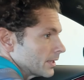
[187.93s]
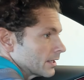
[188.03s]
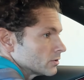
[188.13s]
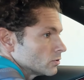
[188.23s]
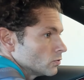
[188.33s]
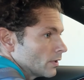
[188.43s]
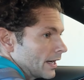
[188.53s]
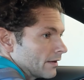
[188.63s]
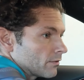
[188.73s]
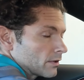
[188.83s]
because you do
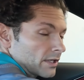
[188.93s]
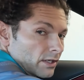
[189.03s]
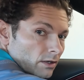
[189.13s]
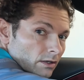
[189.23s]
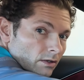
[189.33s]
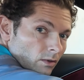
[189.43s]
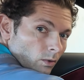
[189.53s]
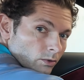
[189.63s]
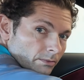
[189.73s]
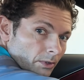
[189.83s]
have on the
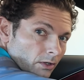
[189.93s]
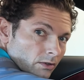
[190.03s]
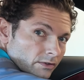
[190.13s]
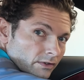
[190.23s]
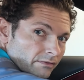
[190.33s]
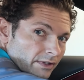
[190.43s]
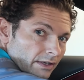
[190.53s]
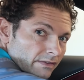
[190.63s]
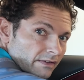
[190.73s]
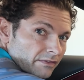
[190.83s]
older models of the
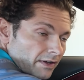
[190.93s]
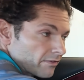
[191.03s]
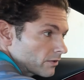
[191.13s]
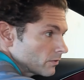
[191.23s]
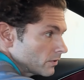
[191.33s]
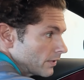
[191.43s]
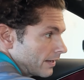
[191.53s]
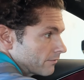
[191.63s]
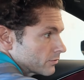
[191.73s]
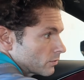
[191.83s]
LC500, you
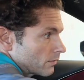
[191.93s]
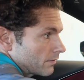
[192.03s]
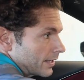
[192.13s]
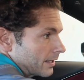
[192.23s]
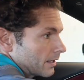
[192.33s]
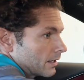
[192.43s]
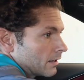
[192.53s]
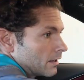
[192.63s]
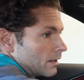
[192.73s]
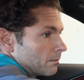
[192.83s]
have sort of like a
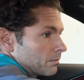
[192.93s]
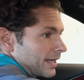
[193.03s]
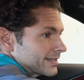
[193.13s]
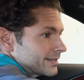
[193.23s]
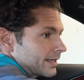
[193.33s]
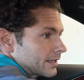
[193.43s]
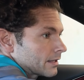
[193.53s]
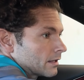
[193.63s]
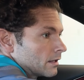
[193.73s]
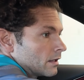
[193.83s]
plastic
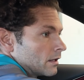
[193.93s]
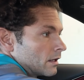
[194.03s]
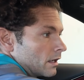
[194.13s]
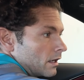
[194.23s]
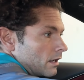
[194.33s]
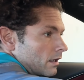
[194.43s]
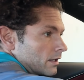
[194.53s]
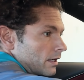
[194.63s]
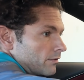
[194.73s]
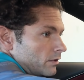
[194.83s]

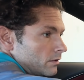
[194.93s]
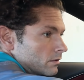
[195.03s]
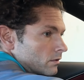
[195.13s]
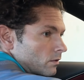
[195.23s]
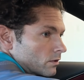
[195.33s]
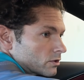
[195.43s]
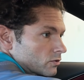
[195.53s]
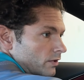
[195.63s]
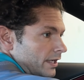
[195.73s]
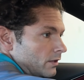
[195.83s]
cover or
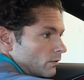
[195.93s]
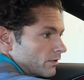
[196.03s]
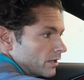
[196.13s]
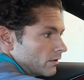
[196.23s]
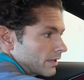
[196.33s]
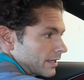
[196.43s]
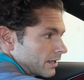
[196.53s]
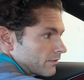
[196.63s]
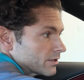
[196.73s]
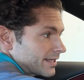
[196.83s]
screen over here that
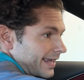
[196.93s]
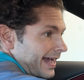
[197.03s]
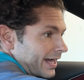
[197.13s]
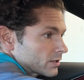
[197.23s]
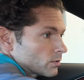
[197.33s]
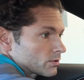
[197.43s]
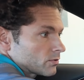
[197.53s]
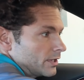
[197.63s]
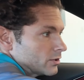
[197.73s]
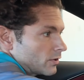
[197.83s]
covers the actual
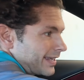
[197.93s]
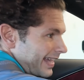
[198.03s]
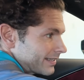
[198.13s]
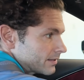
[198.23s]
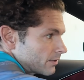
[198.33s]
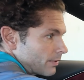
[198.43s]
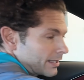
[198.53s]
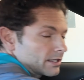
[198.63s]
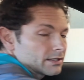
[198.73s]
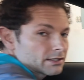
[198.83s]
screen. So you can't
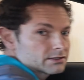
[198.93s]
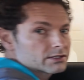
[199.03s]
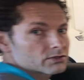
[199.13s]
directly touch the